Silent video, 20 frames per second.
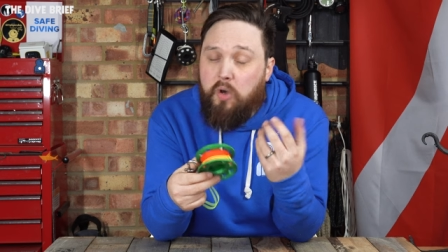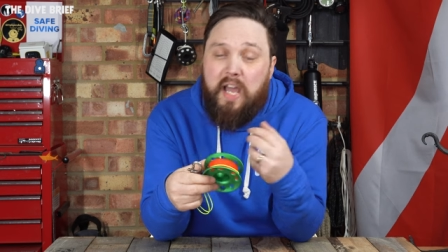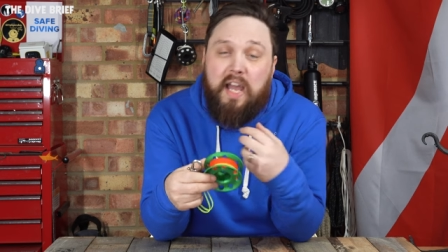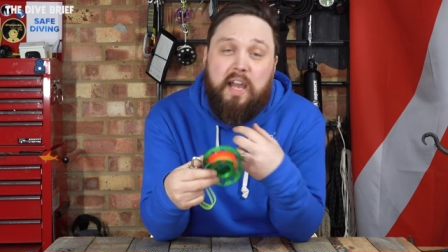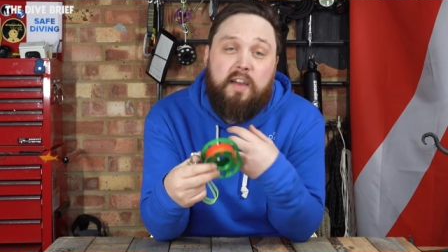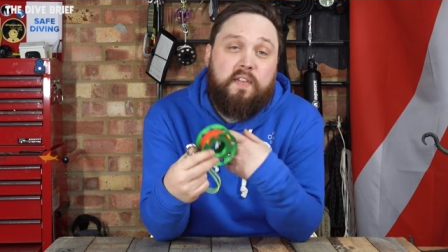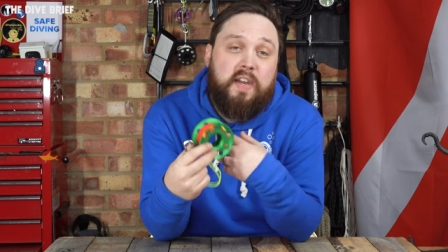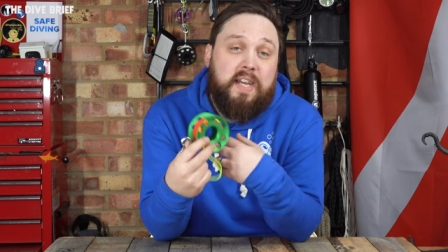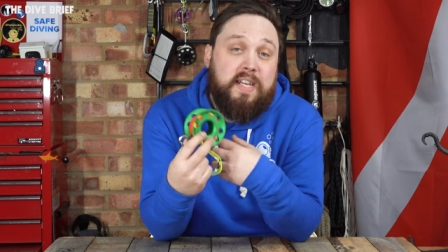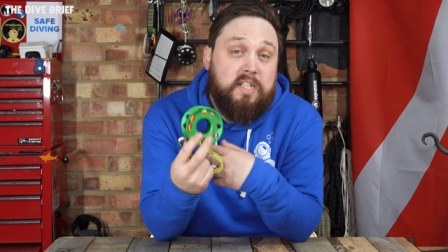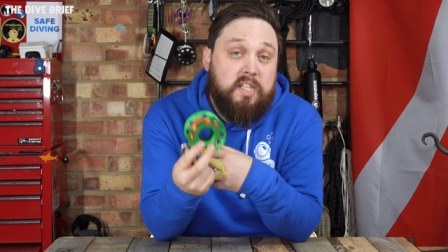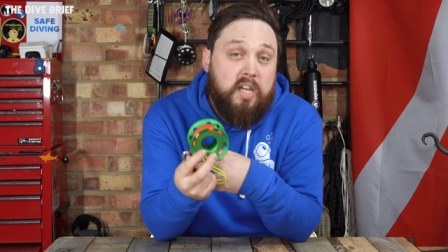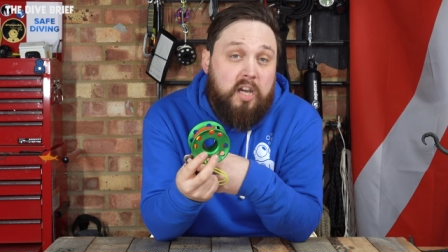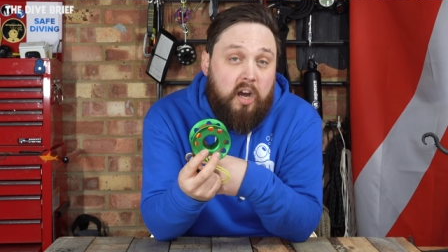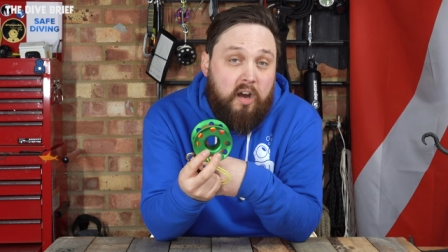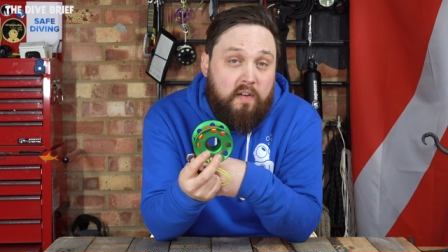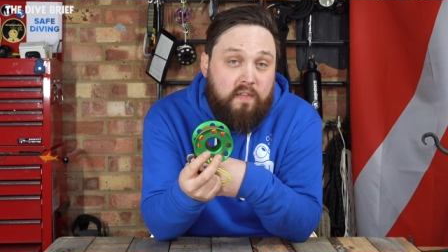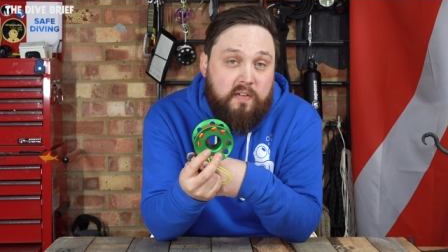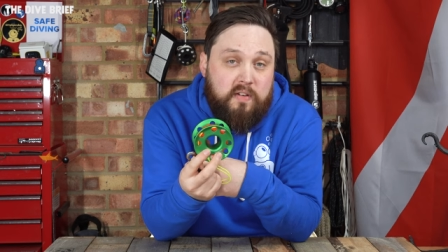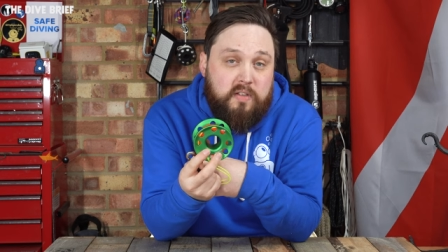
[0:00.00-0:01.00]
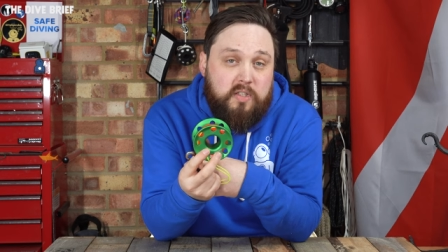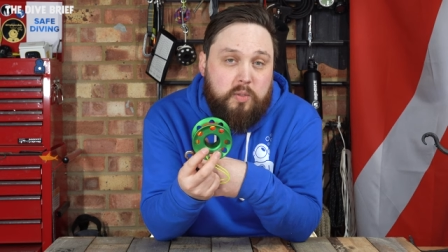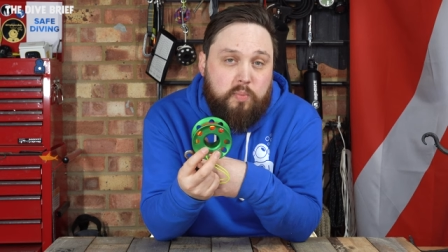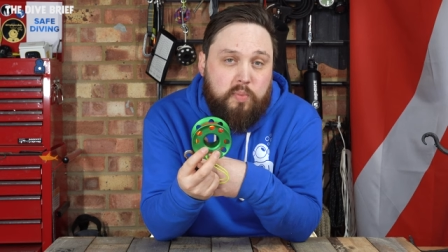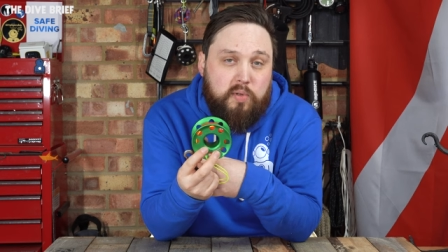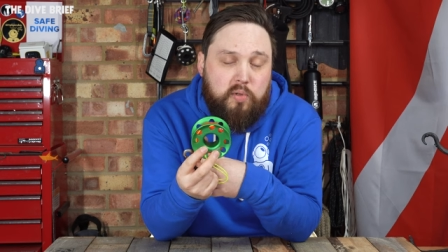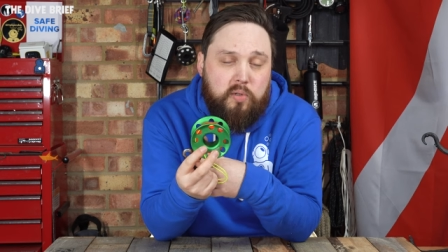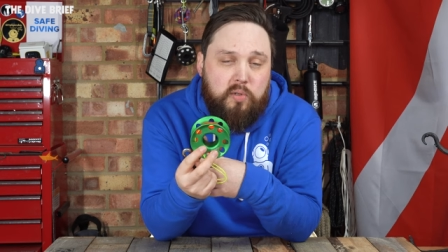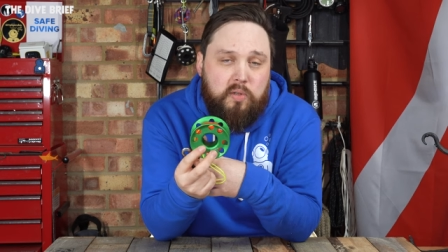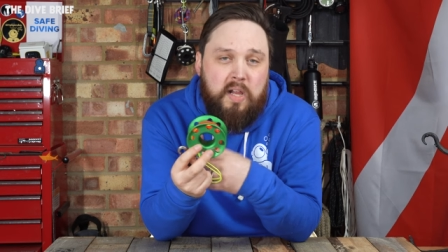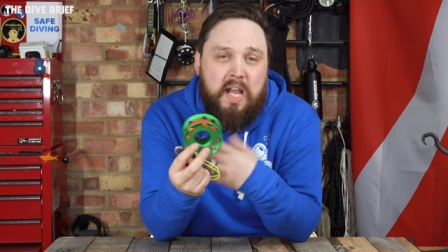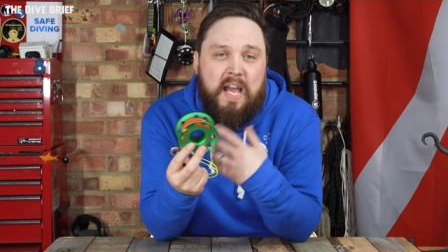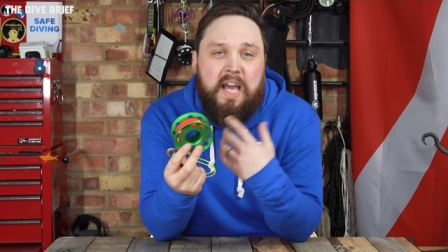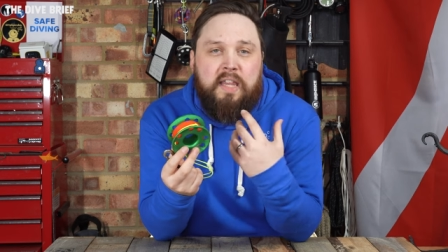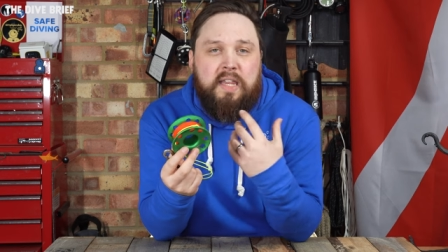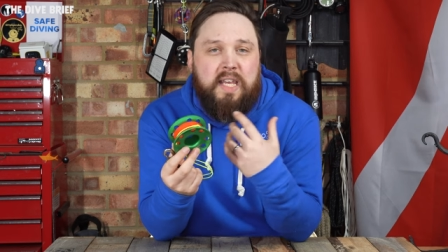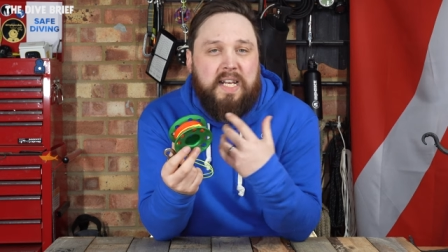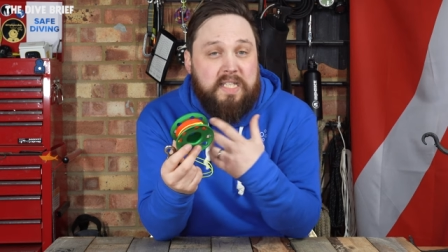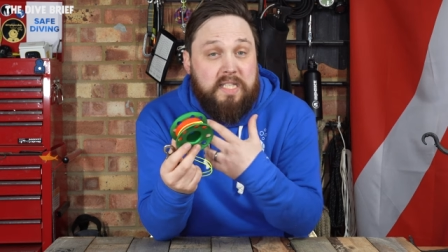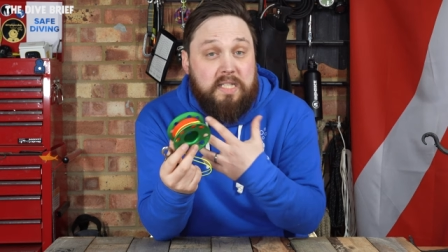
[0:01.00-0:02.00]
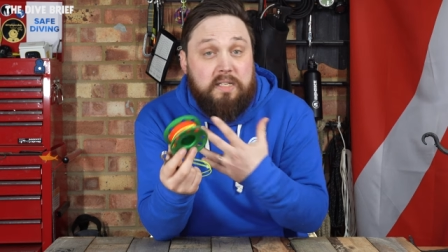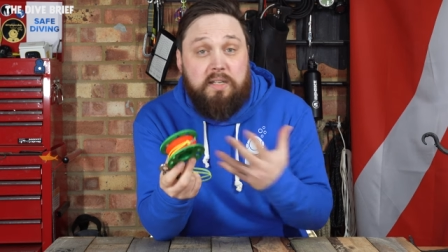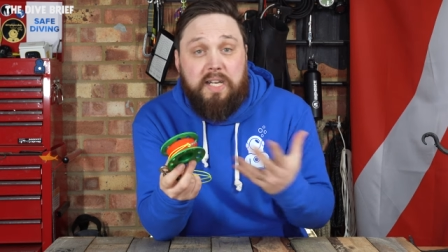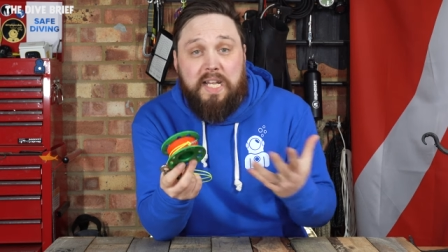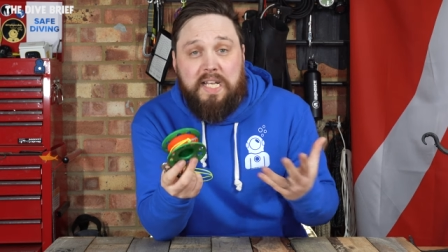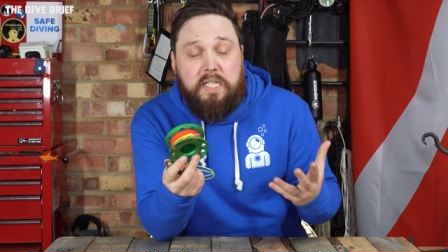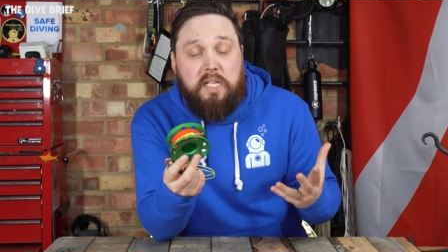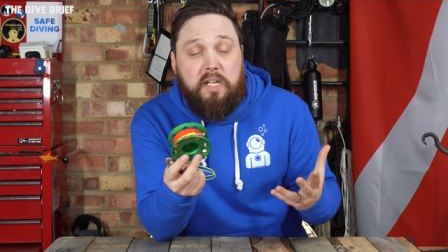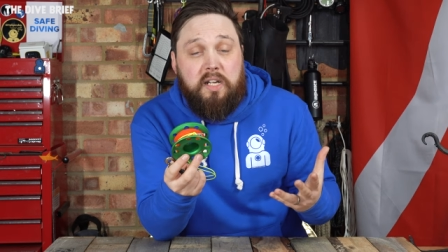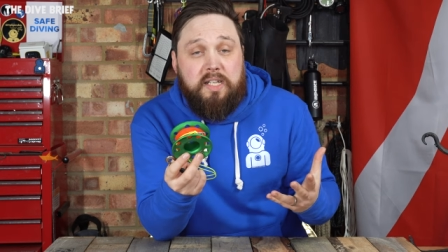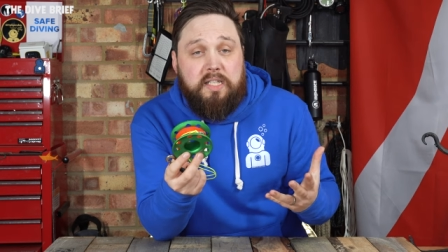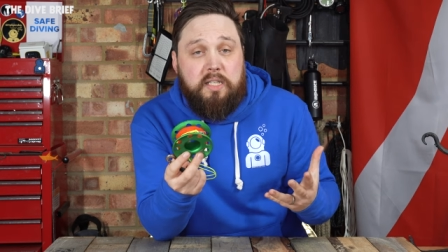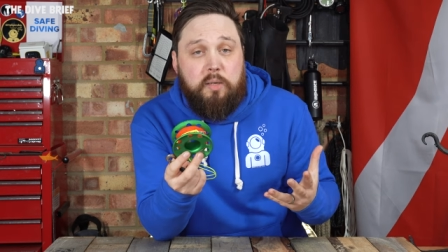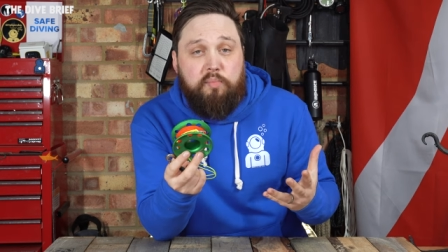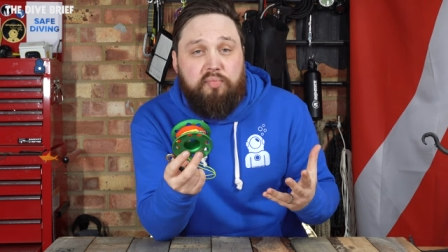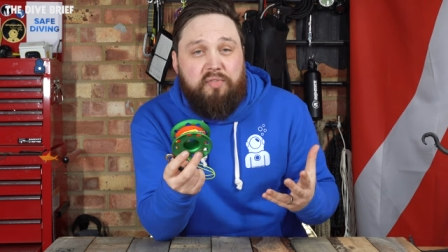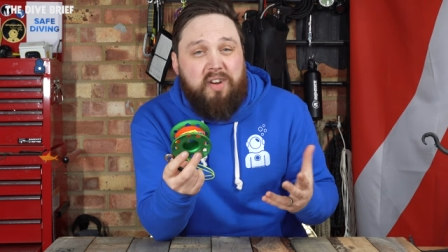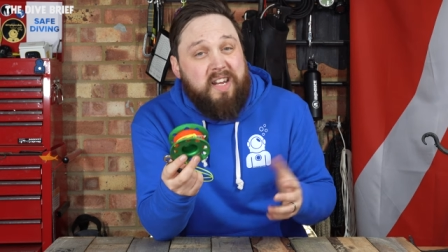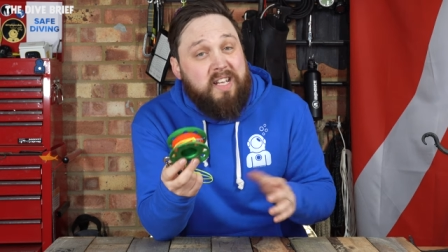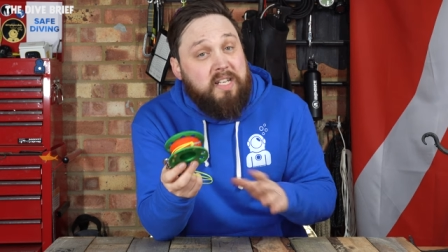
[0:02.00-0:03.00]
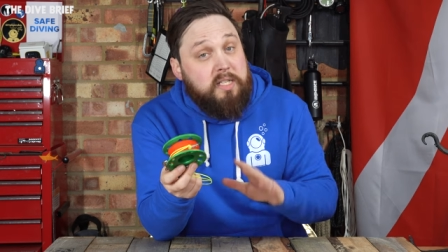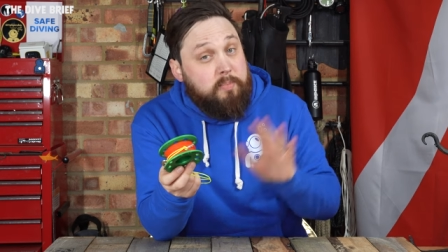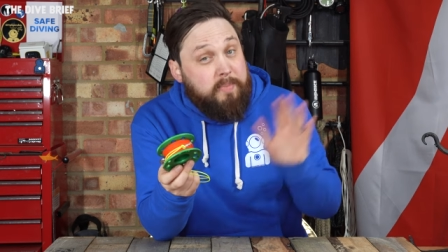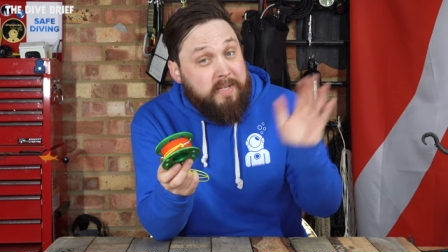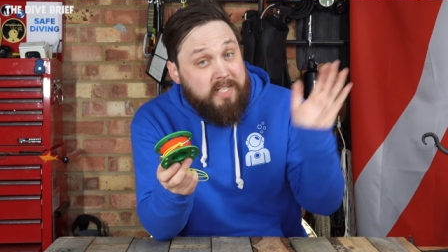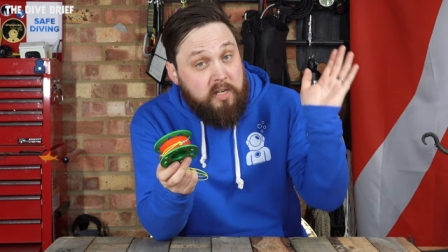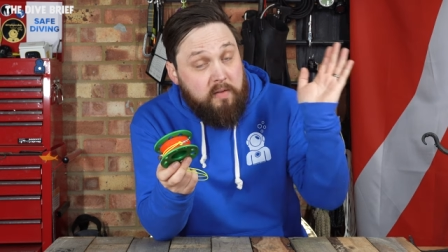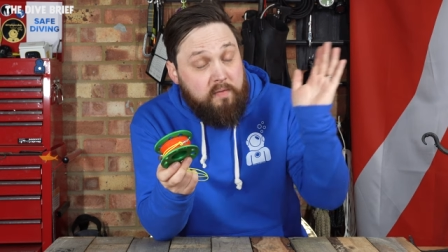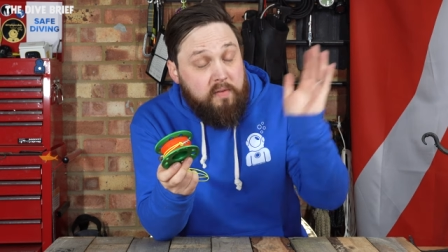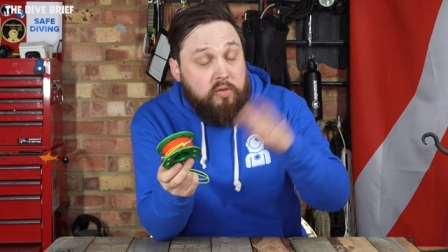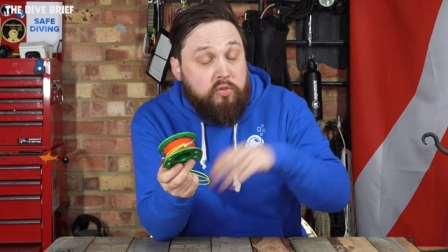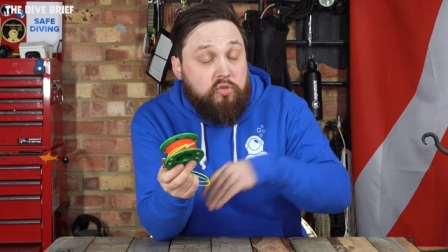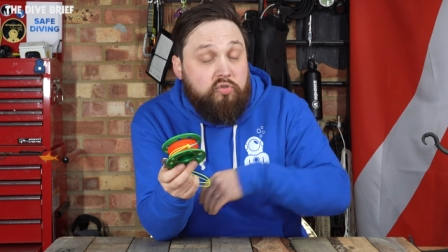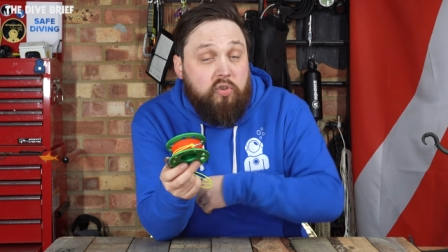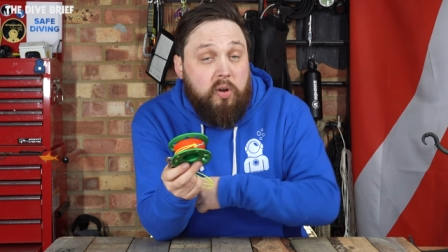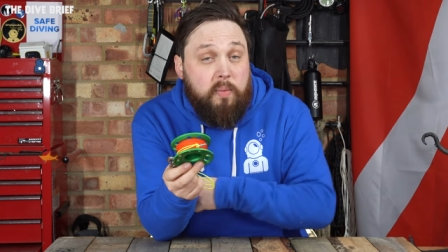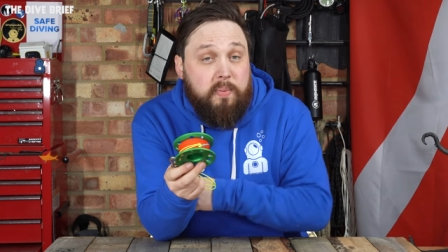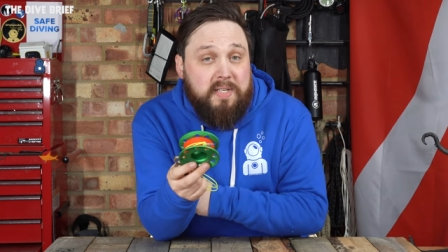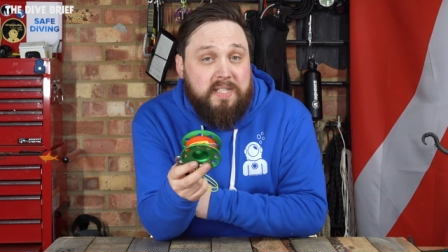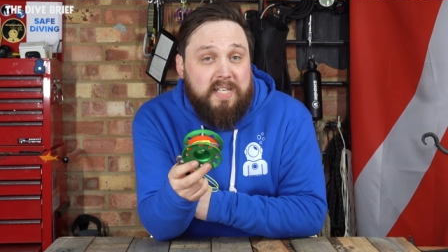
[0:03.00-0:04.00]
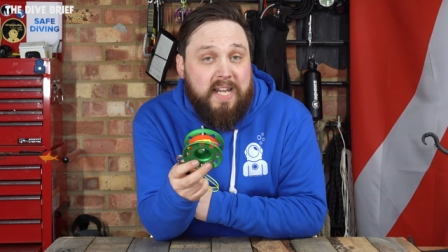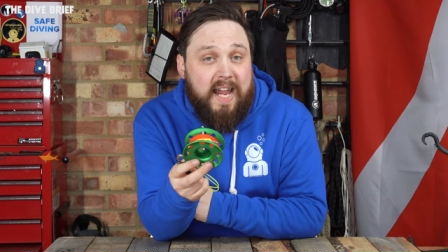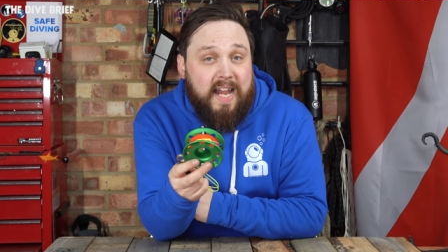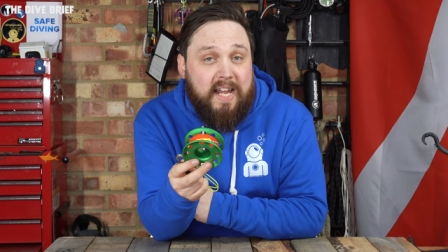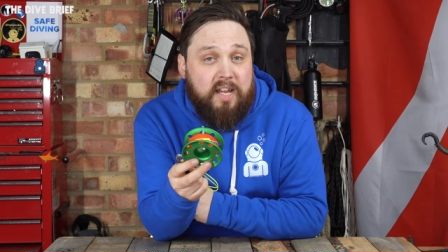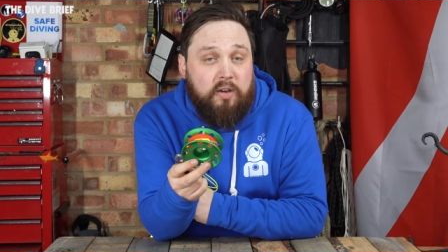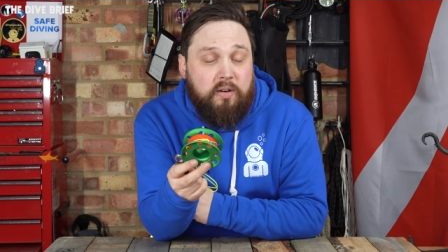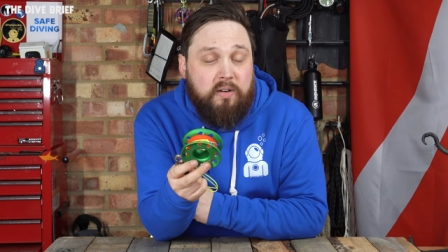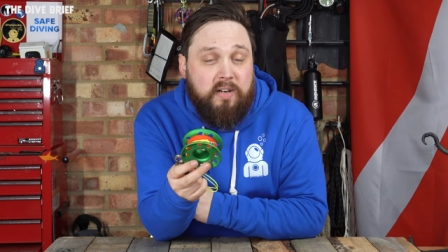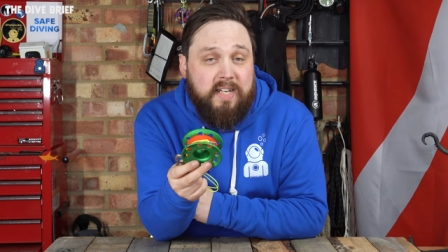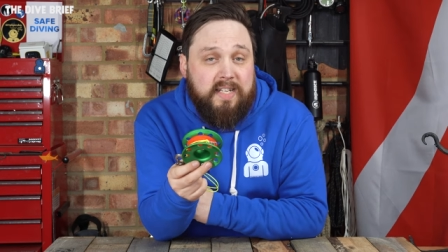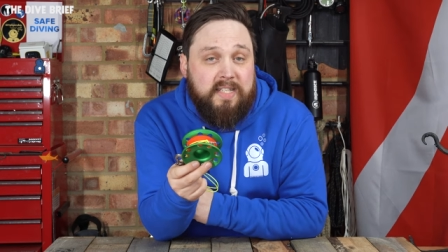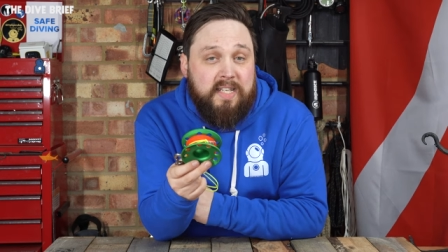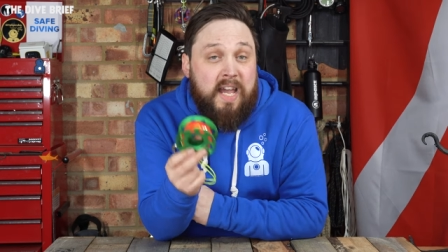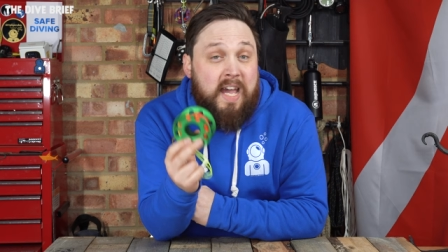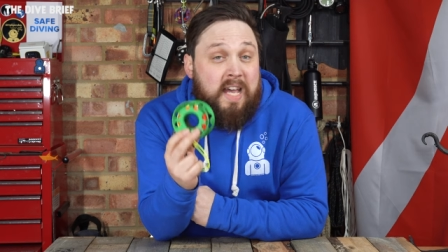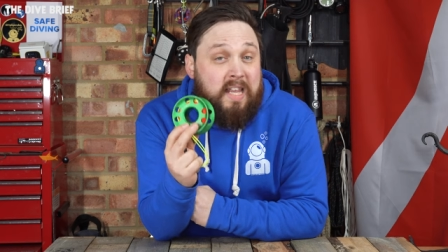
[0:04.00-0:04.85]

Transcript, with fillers: have a tougher spool that's less likely to break, especially if you drop a tank on it,